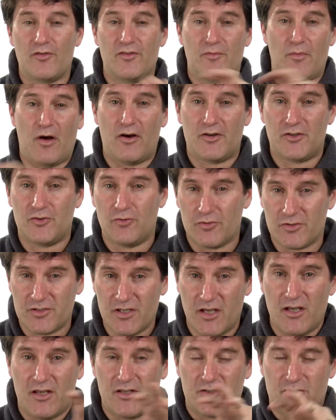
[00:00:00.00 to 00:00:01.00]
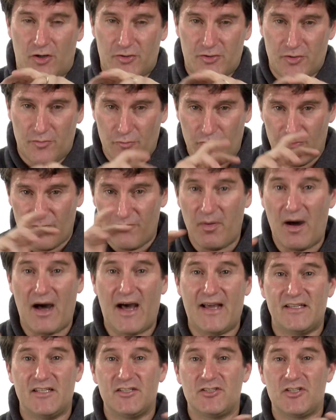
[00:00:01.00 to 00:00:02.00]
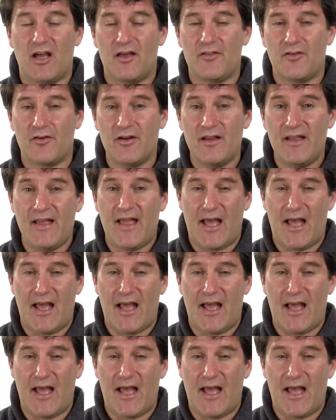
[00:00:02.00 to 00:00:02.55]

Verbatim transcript: the molecules start to move by each other.